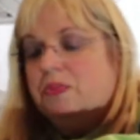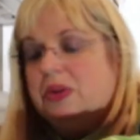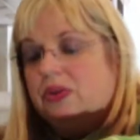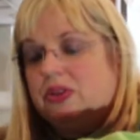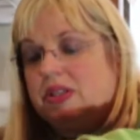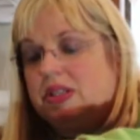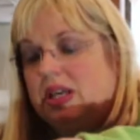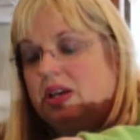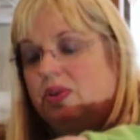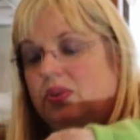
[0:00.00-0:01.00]
melt this
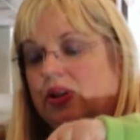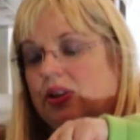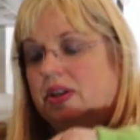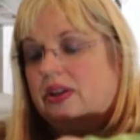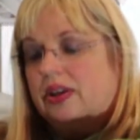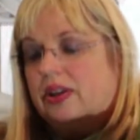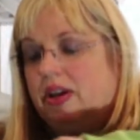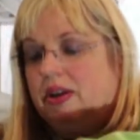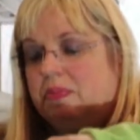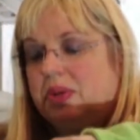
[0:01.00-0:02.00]
down or anything like
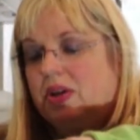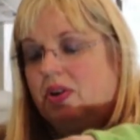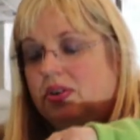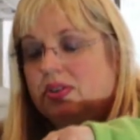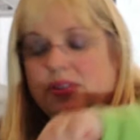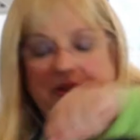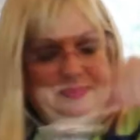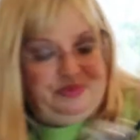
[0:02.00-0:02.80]
that because